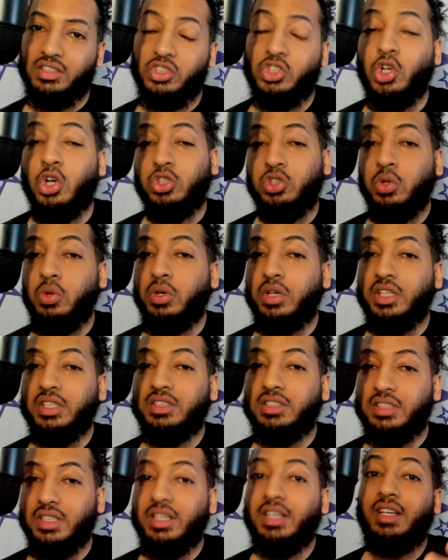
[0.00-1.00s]
George
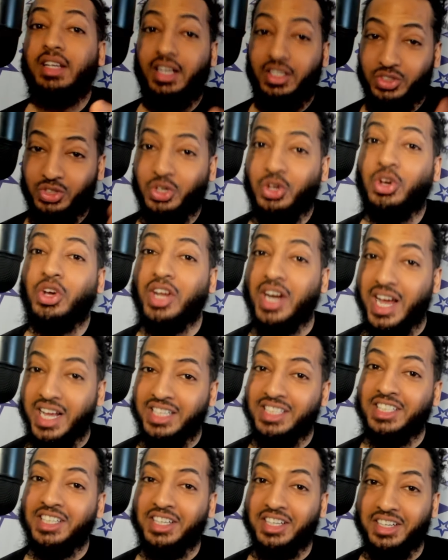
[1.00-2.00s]
Lucas is a good
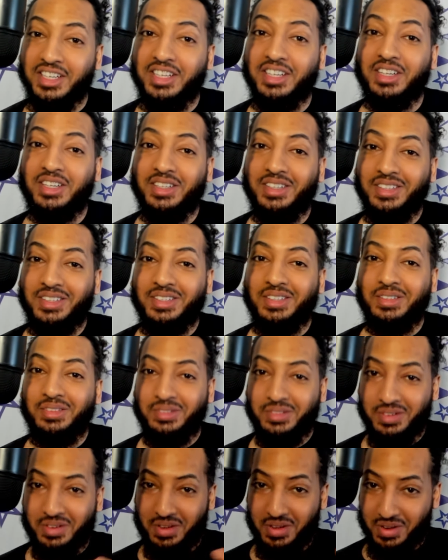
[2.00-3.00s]
idea.
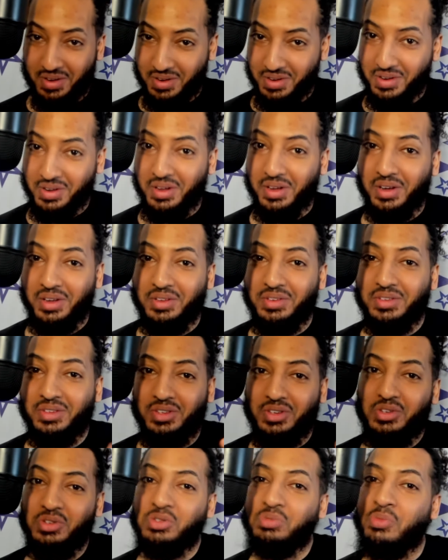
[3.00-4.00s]
You
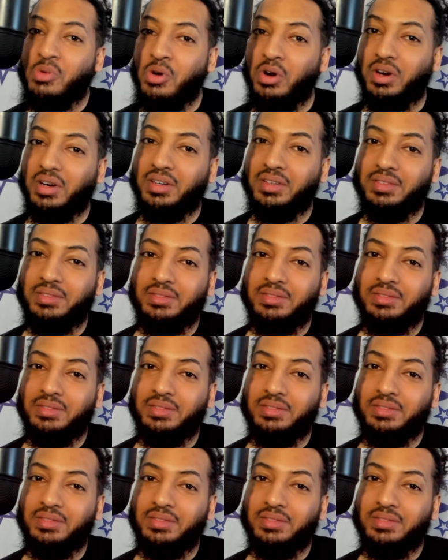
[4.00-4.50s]
can use more.